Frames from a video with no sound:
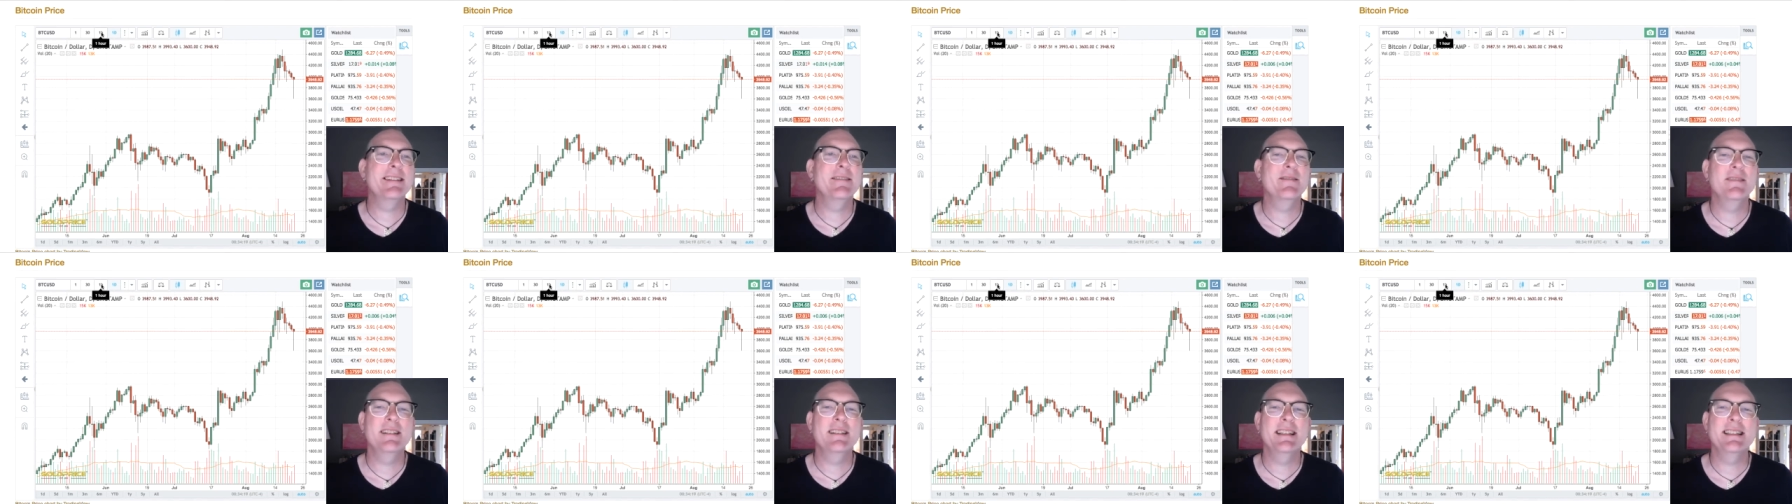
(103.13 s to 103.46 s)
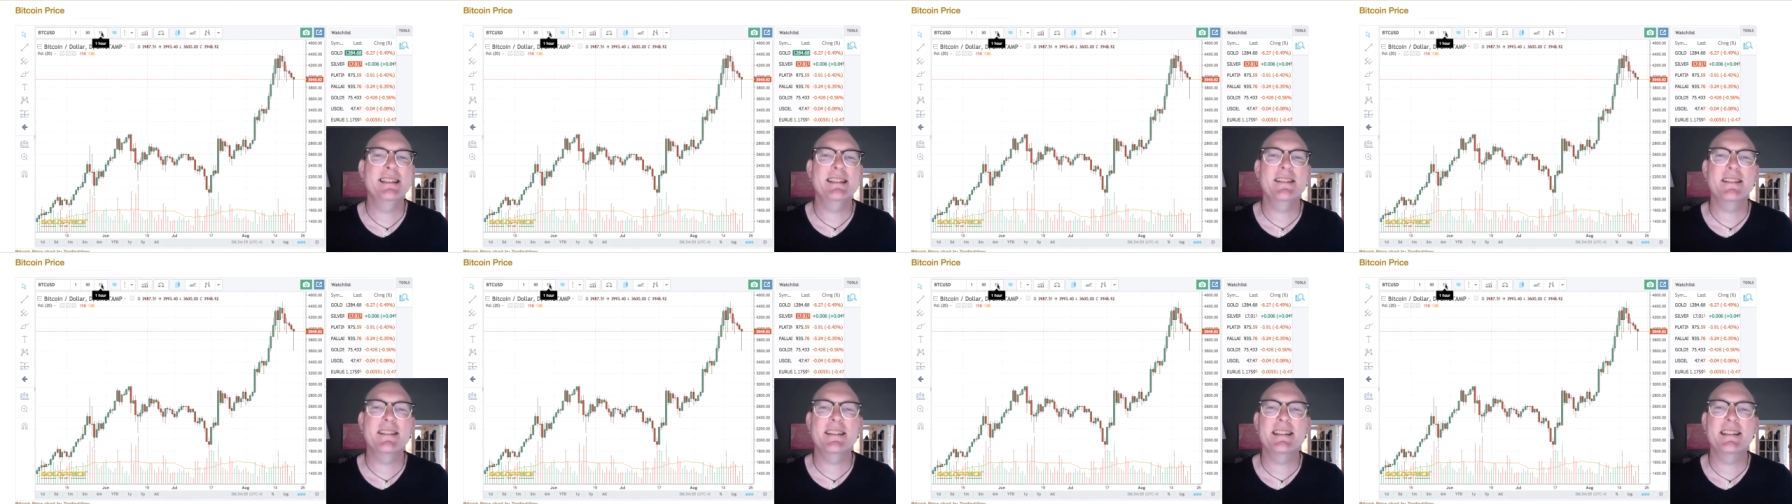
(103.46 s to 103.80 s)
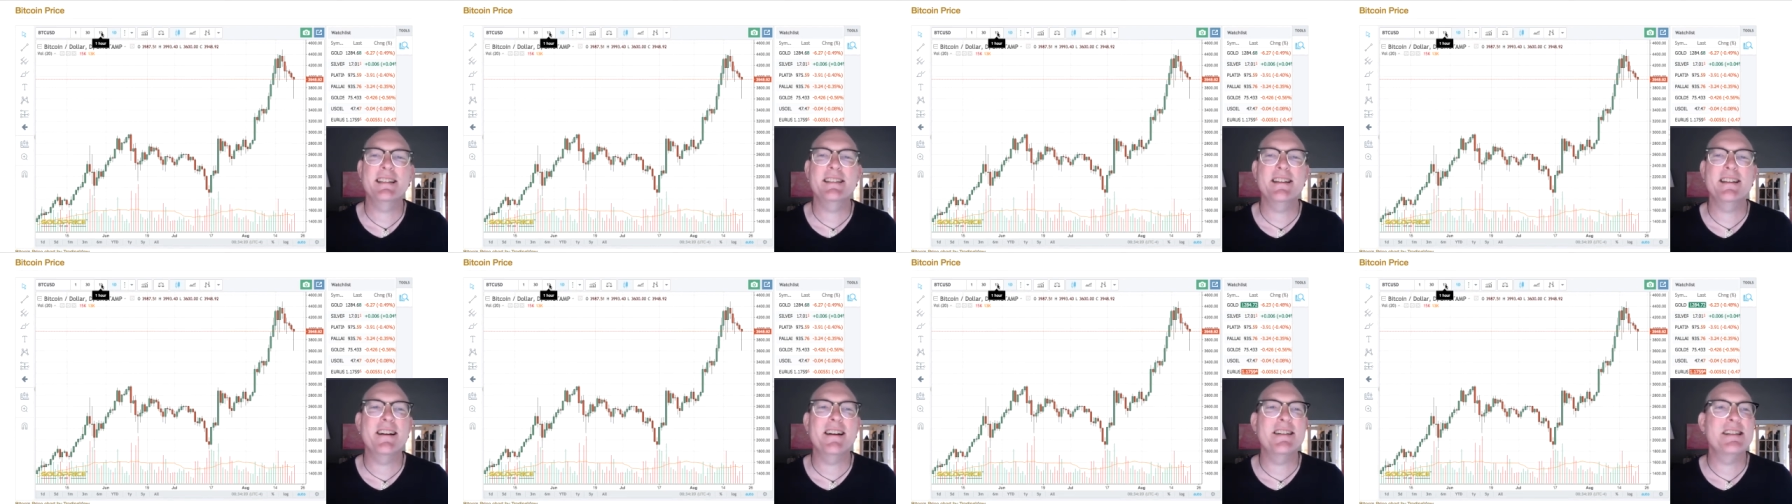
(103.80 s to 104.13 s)
Well, let's look at
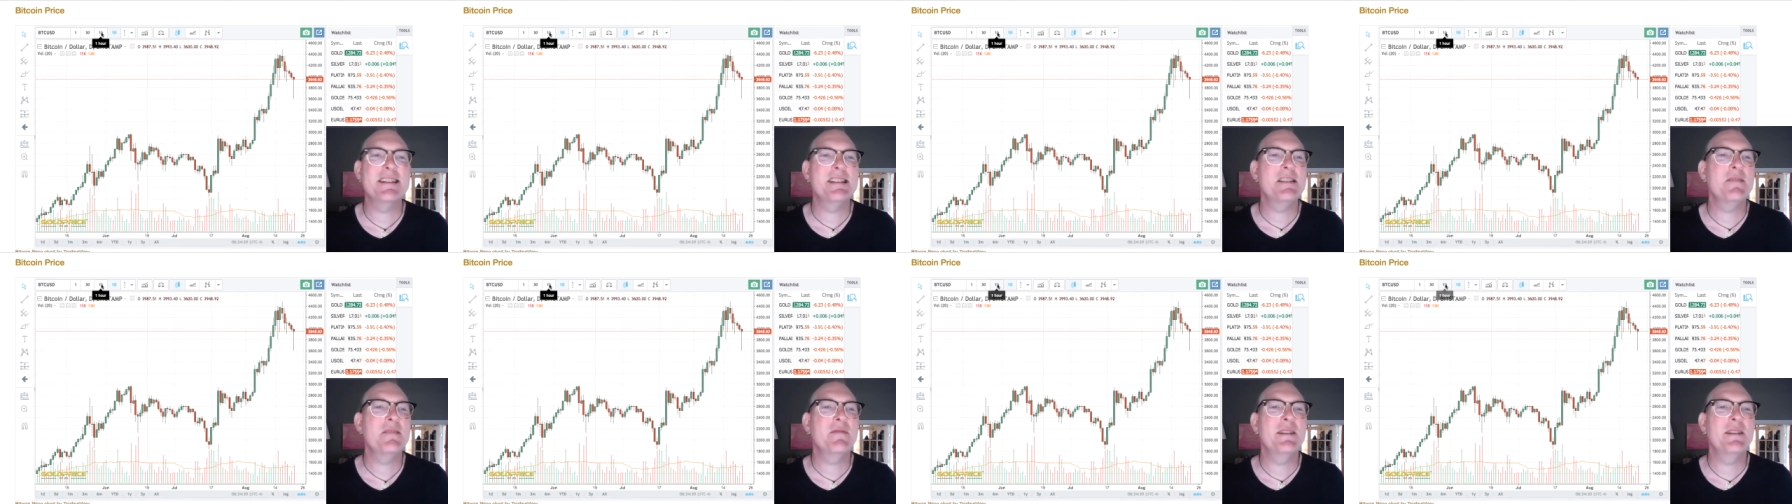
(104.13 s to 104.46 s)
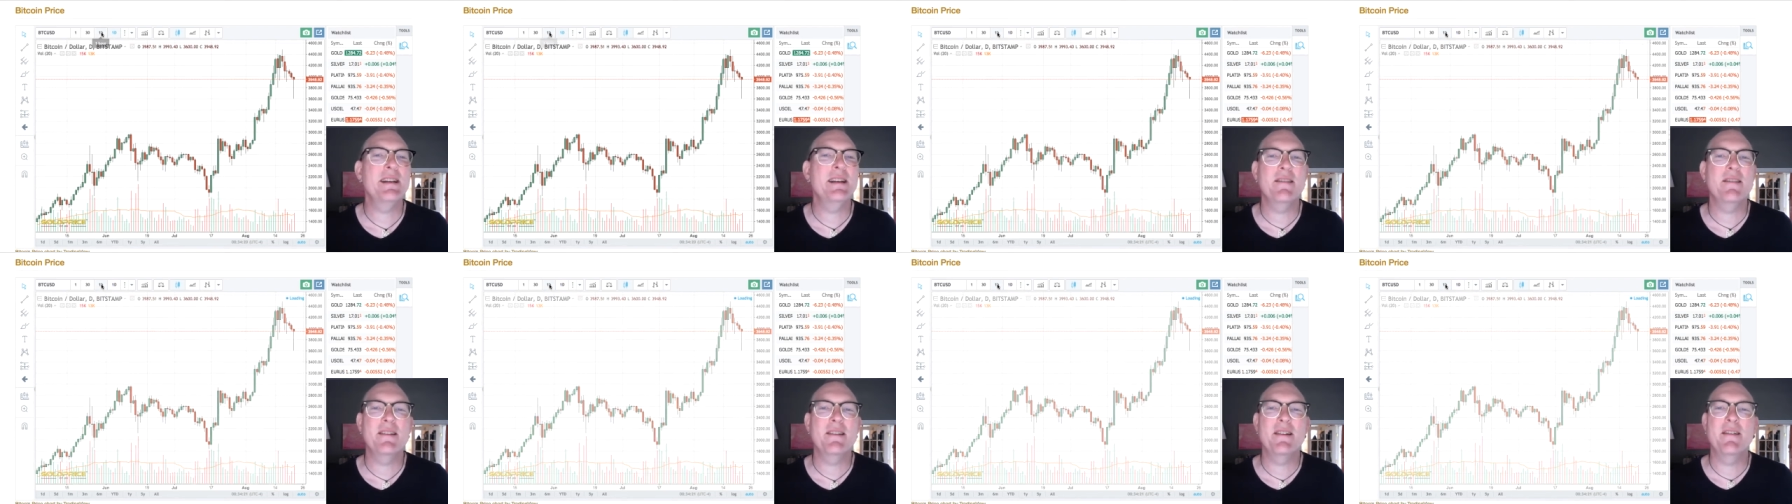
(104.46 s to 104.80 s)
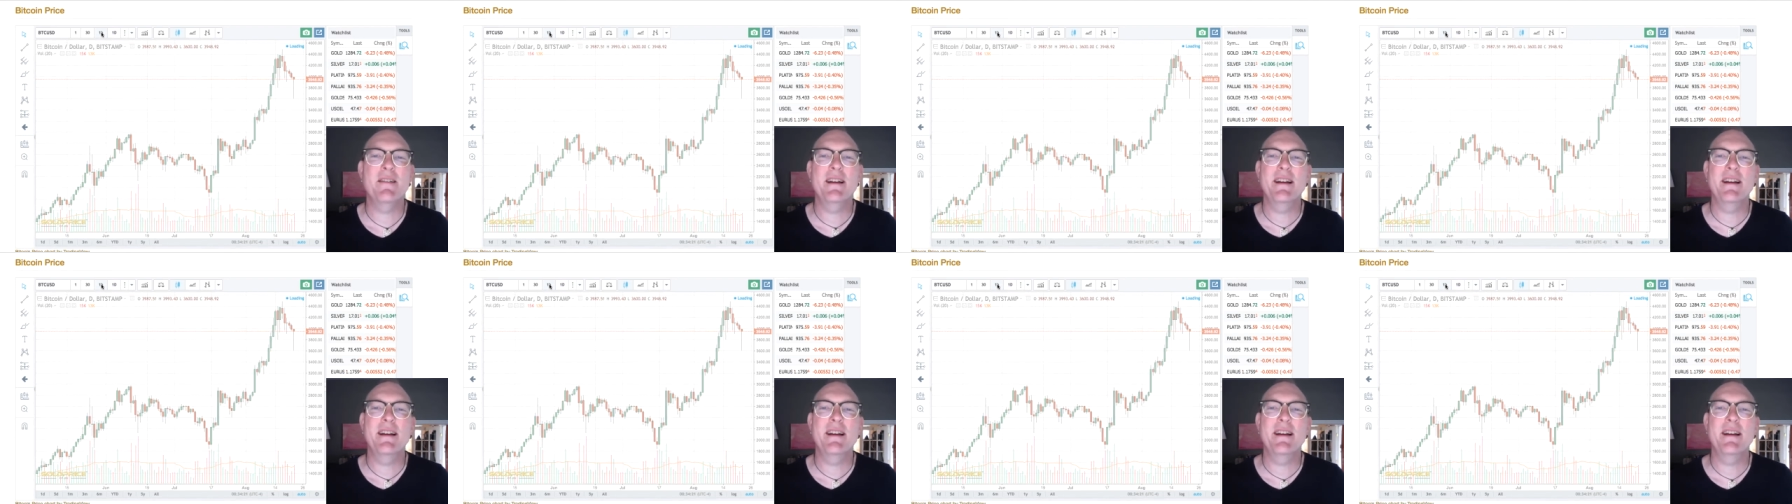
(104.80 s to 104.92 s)
the charts as if we don't know